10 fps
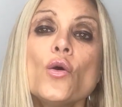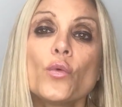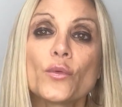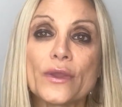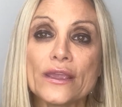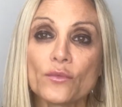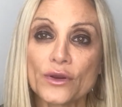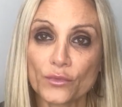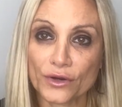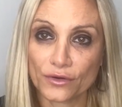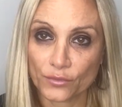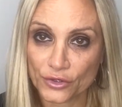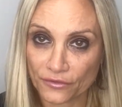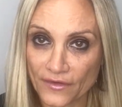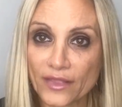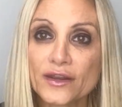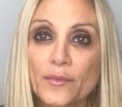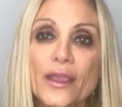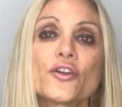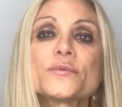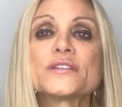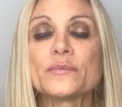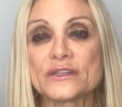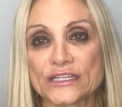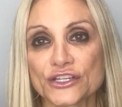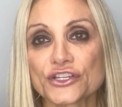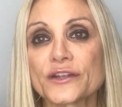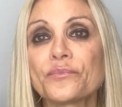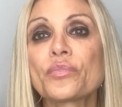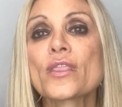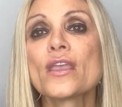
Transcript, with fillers: when we when we're when you're filing a bankruptcy petition,